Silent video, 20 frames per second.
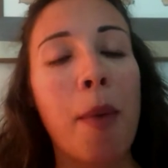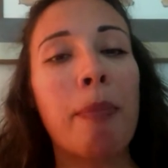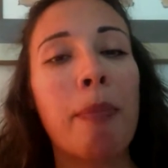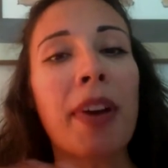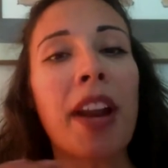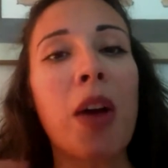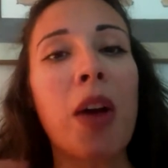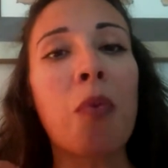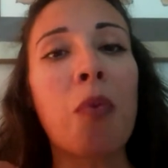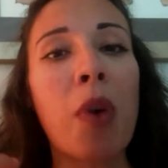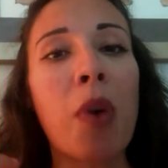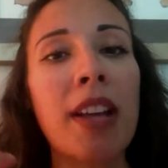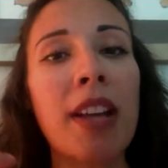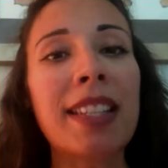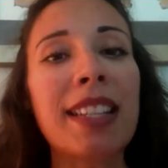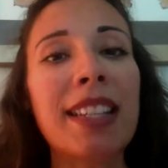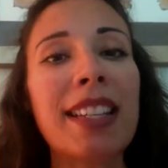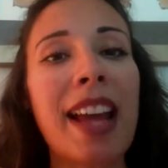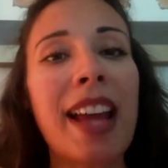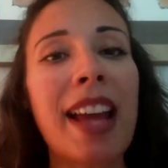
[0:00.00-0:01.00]
But I
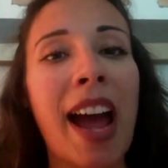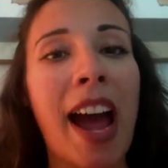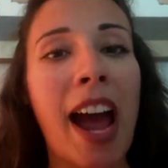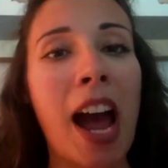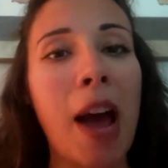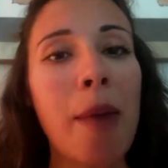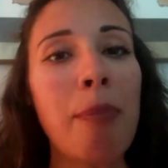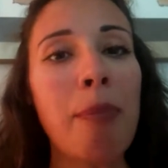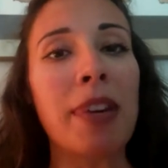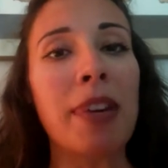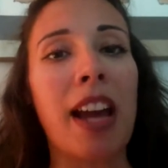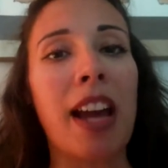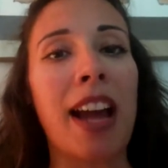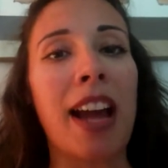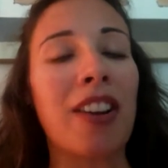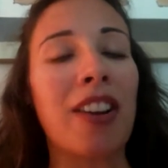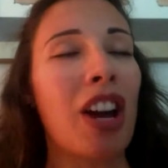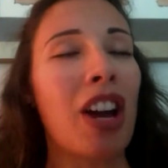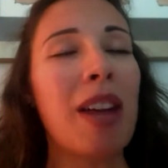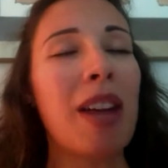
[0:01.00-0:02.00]
wasn't happy. I
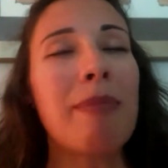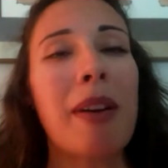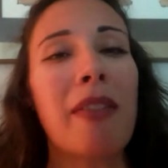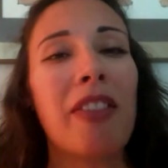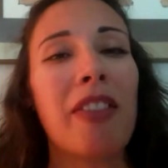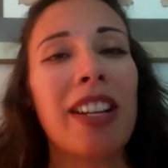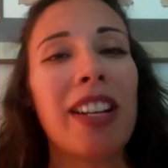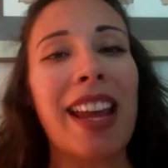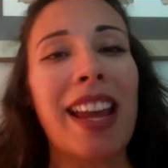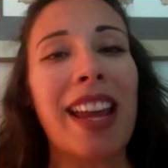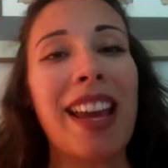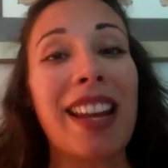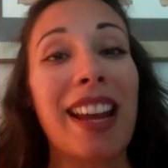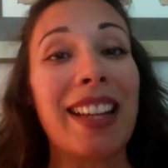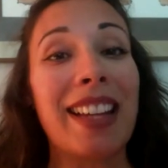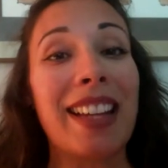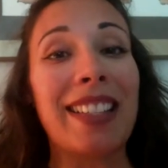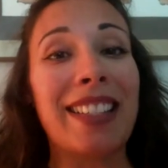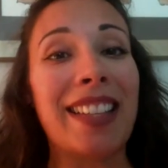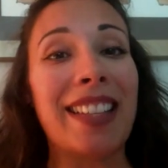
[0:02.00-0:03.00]
got up every day and I